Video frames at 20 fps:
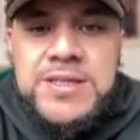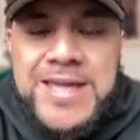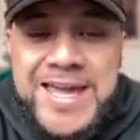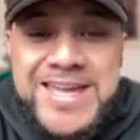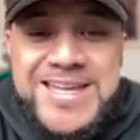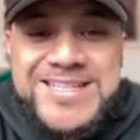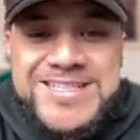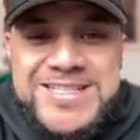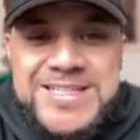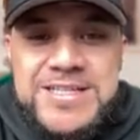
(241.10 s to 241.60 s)

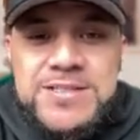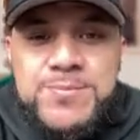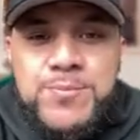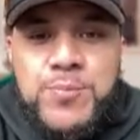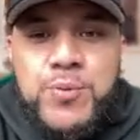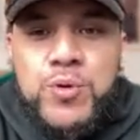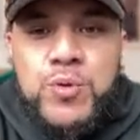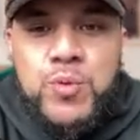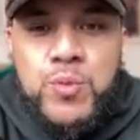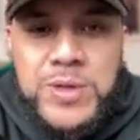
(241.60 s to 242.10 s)
kgs
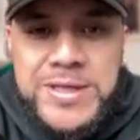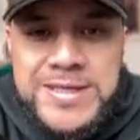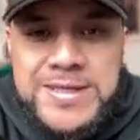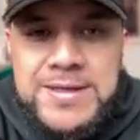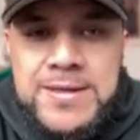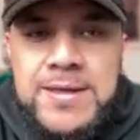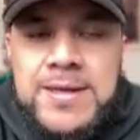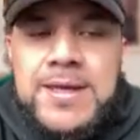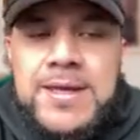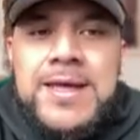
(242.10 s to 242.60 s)
per
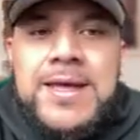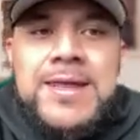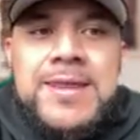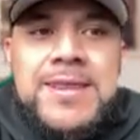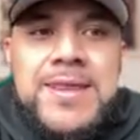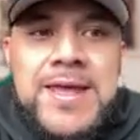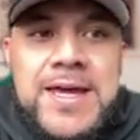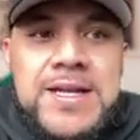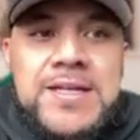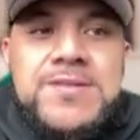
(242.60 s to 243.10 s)
week,
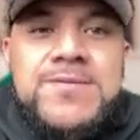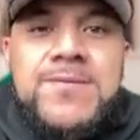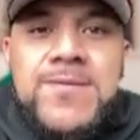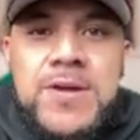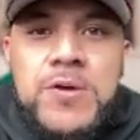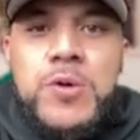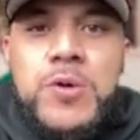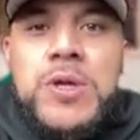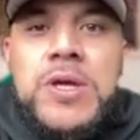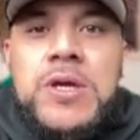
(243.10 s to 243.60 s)
that is
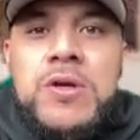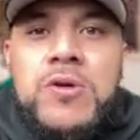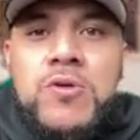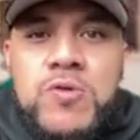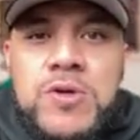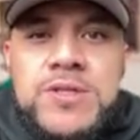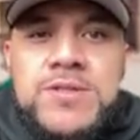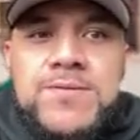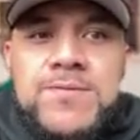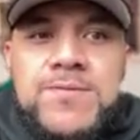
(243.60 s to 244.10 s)
very
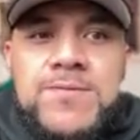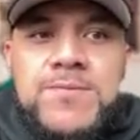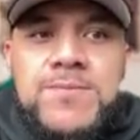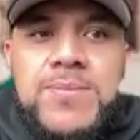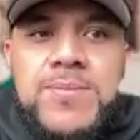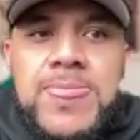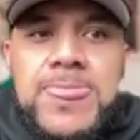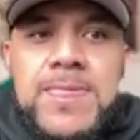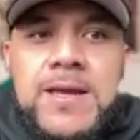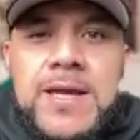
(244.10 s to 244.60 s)
aggressive,
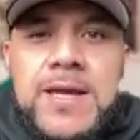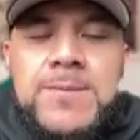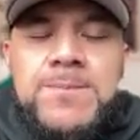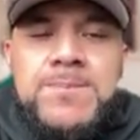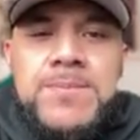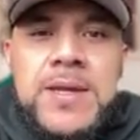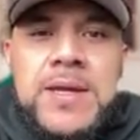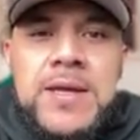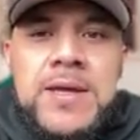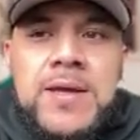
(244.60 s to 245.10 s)
okay?
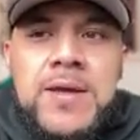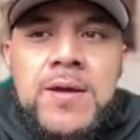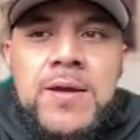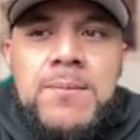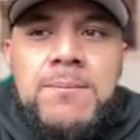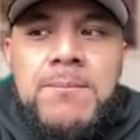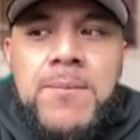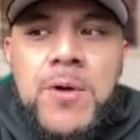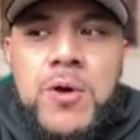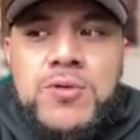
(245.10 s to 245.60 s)

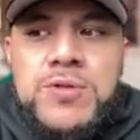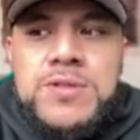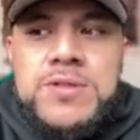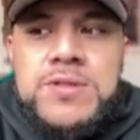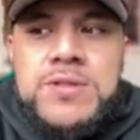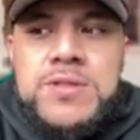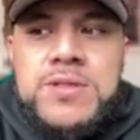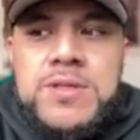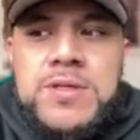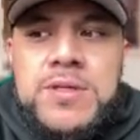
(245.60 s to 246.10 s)

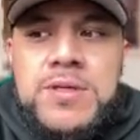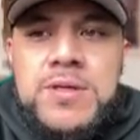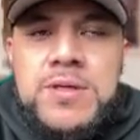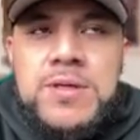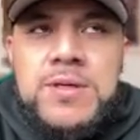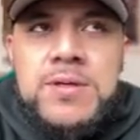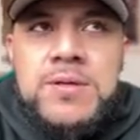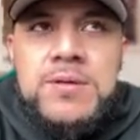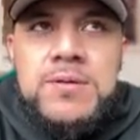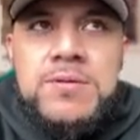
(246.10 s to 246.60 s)
Most
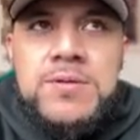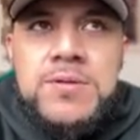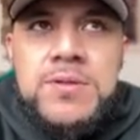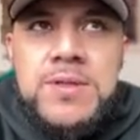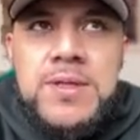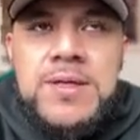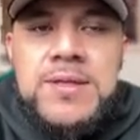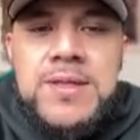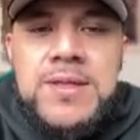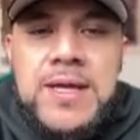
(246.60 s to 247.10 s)

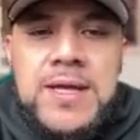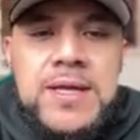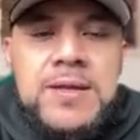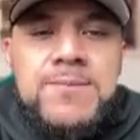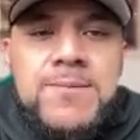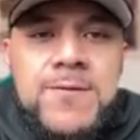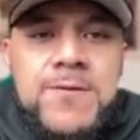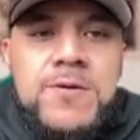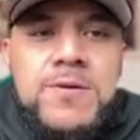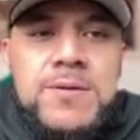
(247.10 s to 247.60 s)
it
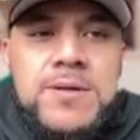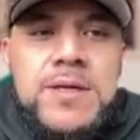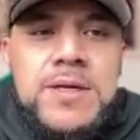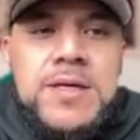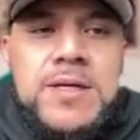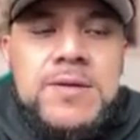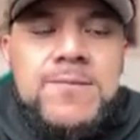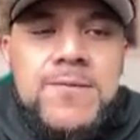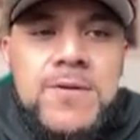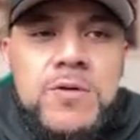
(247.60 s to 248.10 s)
can
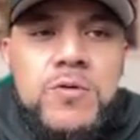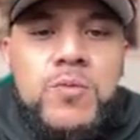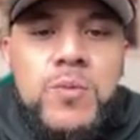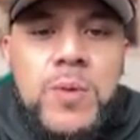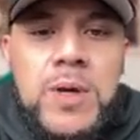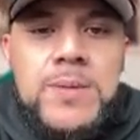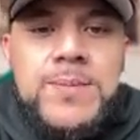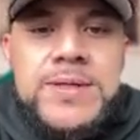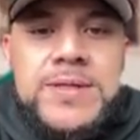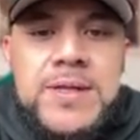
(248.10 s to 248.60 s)
very
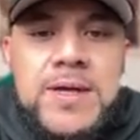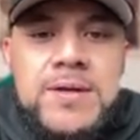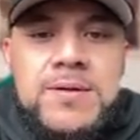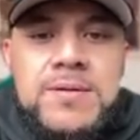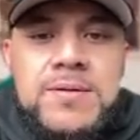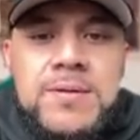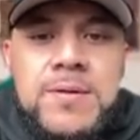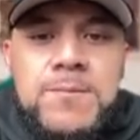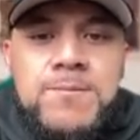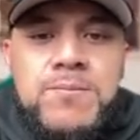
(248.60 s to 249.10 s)
well be
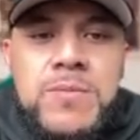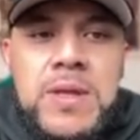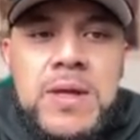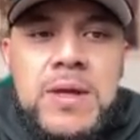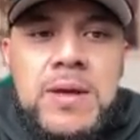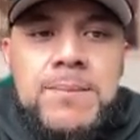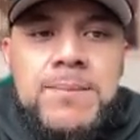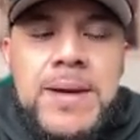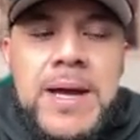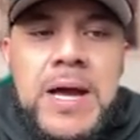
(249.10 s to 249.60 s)
done,
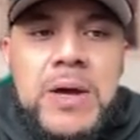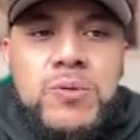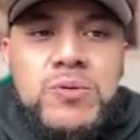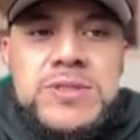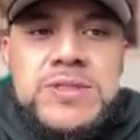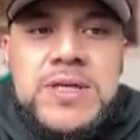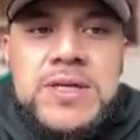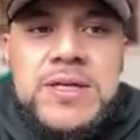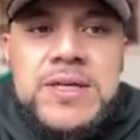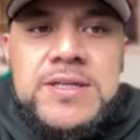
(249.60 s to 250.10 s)
but I would
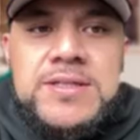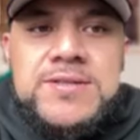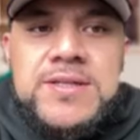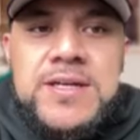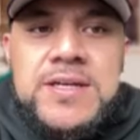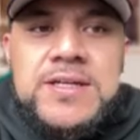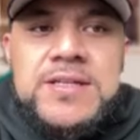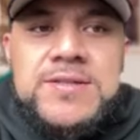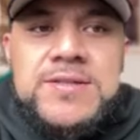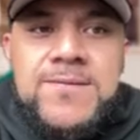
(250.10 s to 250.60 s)
say
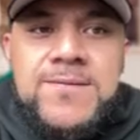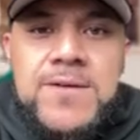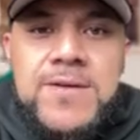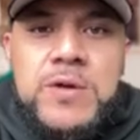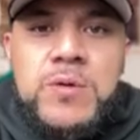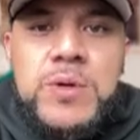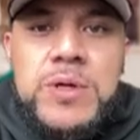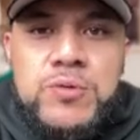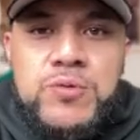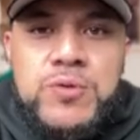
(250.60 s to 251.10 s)
it is
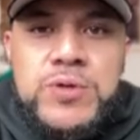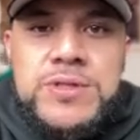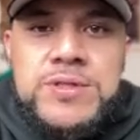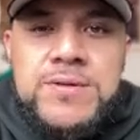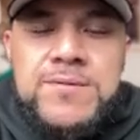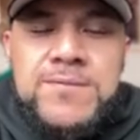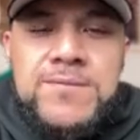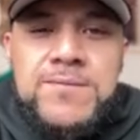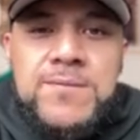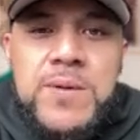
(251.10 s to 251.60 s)
very
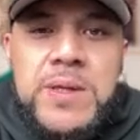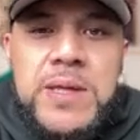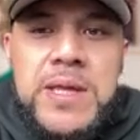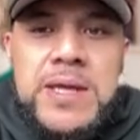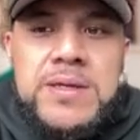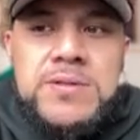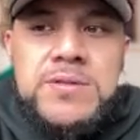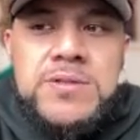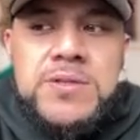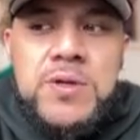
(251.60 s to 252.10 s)
aggressive,
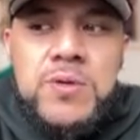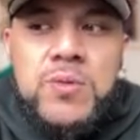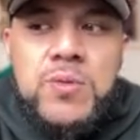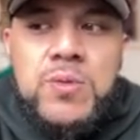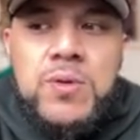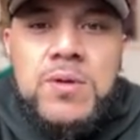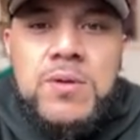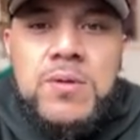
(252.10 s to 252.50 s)
okay? And so